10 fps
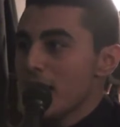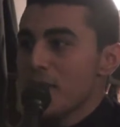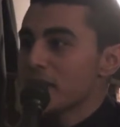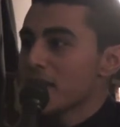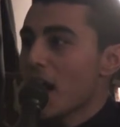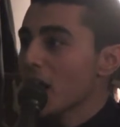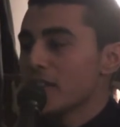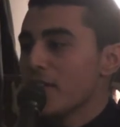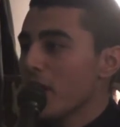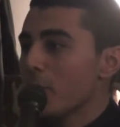This
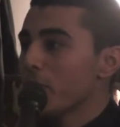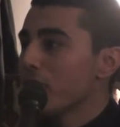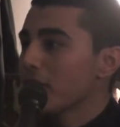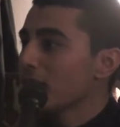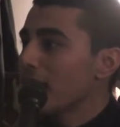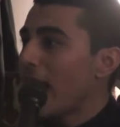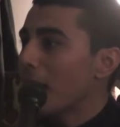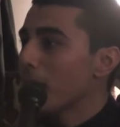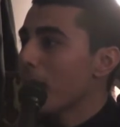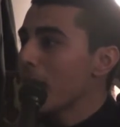heart of Abu Fadl
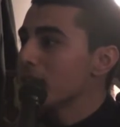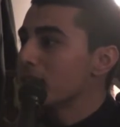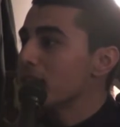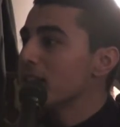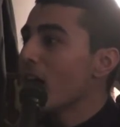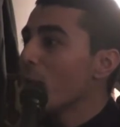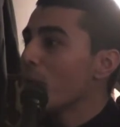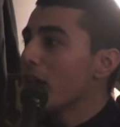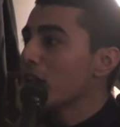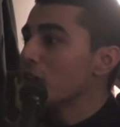al-Abbas did not
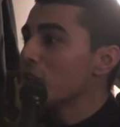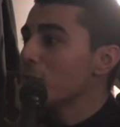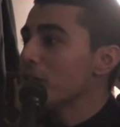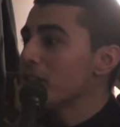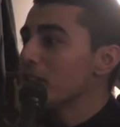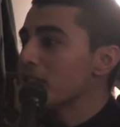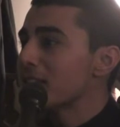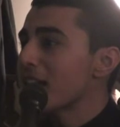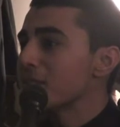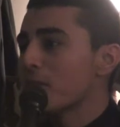break into pieces
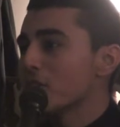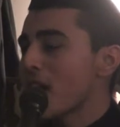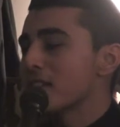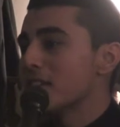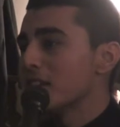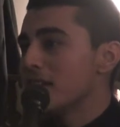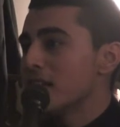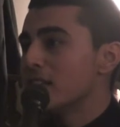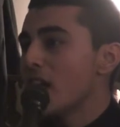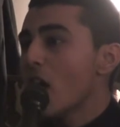as much as it
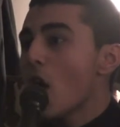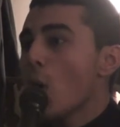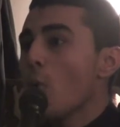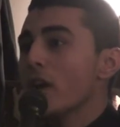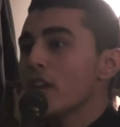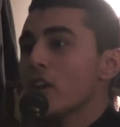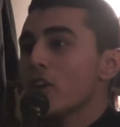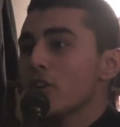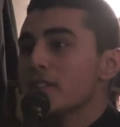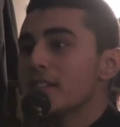did when he
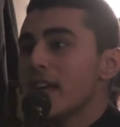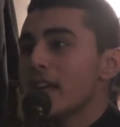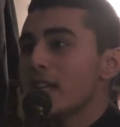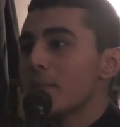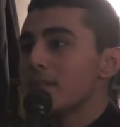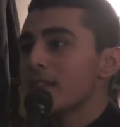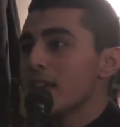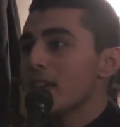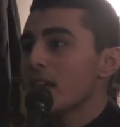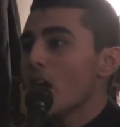heard Zainab
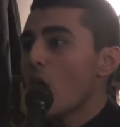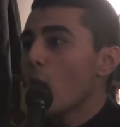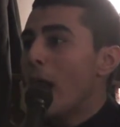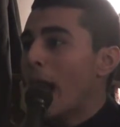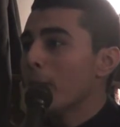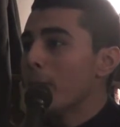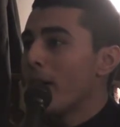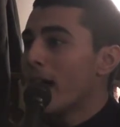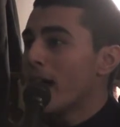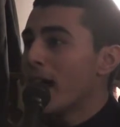saying, "Oh
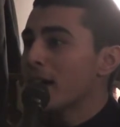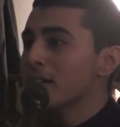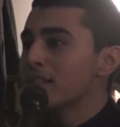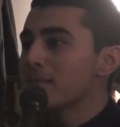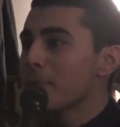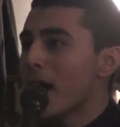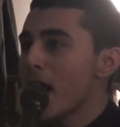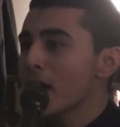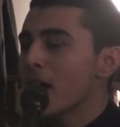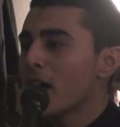Abbas,
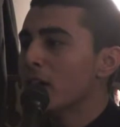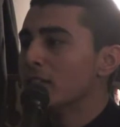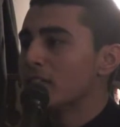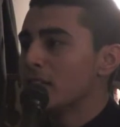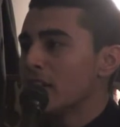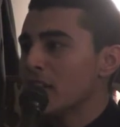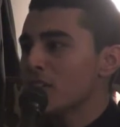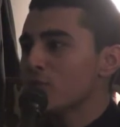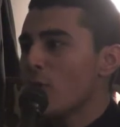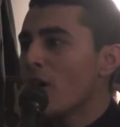my heart
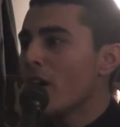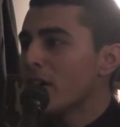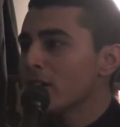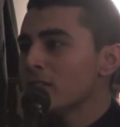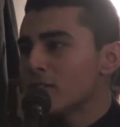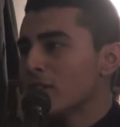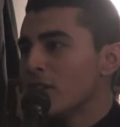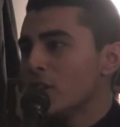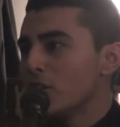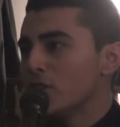needs
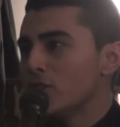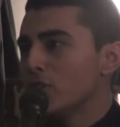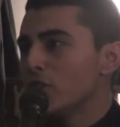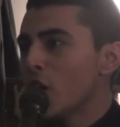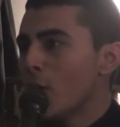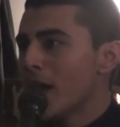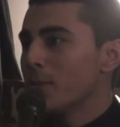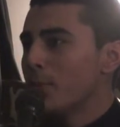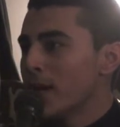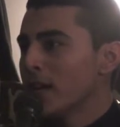water, could you go
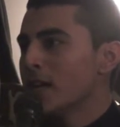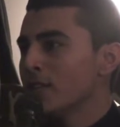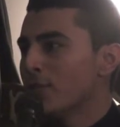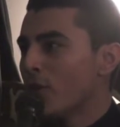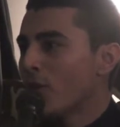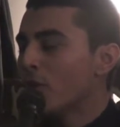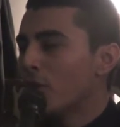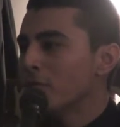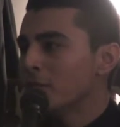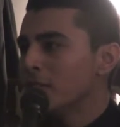and bring it
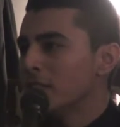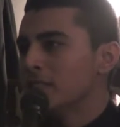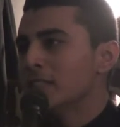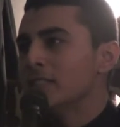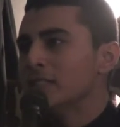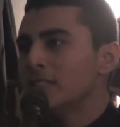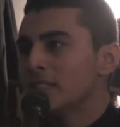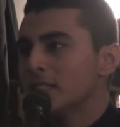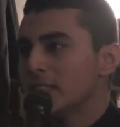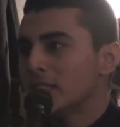for
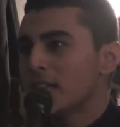me?"